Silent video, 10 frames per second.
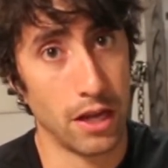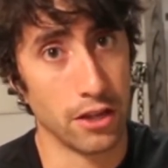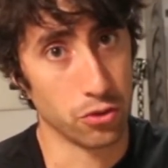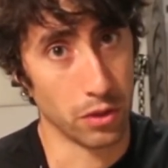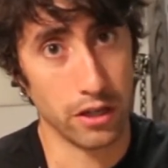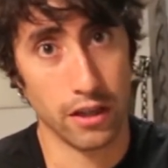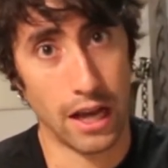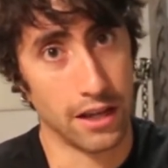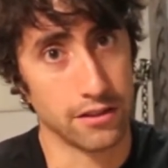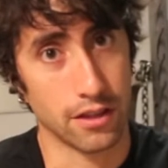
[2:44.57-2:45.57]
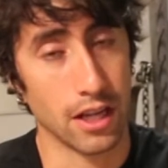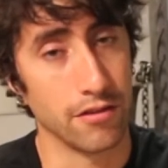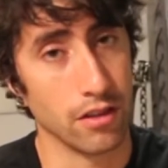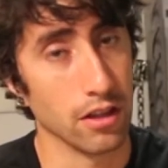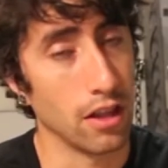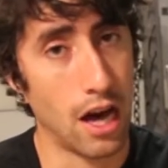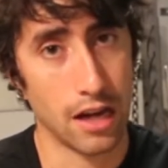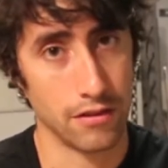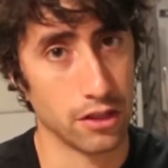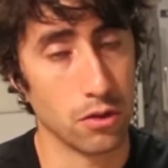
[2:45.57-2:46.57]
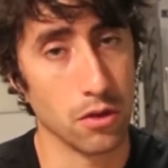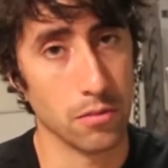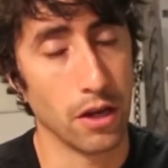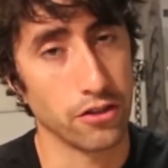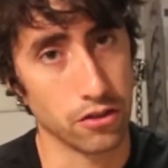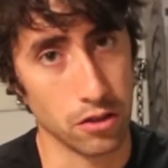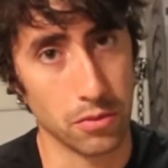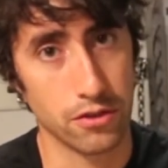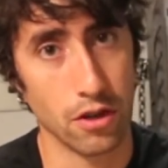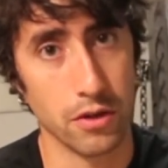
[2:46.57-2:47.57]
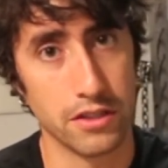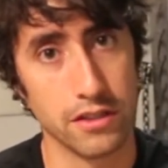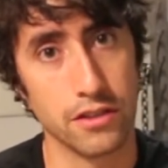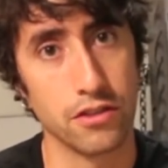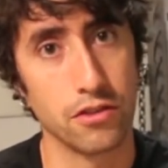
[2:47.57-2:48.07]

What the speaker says: as well as kind of a lot of your core muscle groups. So it's just this